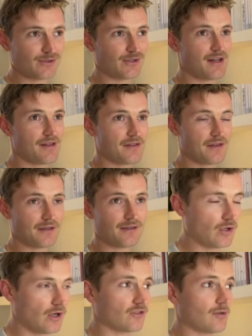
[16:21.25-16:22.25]
another
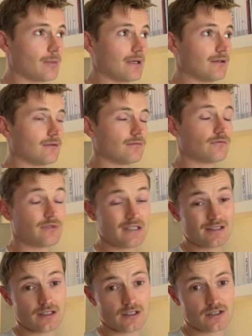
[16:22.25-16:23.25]
cast about
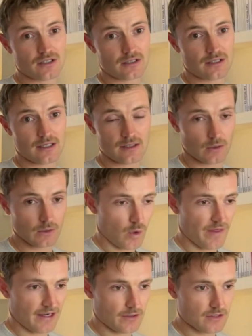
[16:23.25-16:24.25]
research and what
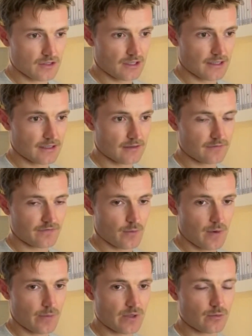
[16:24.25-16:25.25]
that looks like for
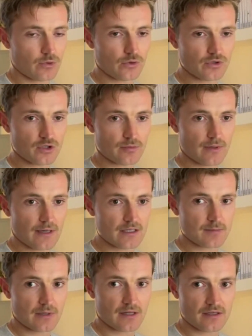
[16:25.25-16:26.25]
when we onboard new
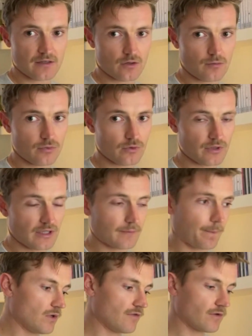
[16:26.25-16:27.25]
brands. But I think
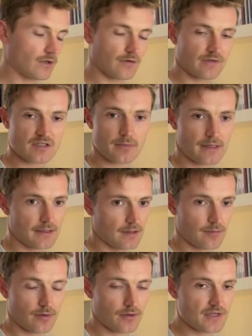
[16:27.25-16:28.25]
onboarding, we've kind of explained
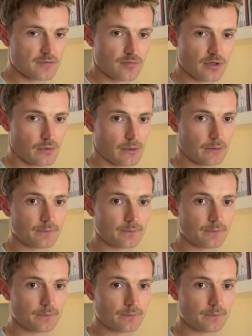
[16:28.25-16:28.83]
our process pretty well.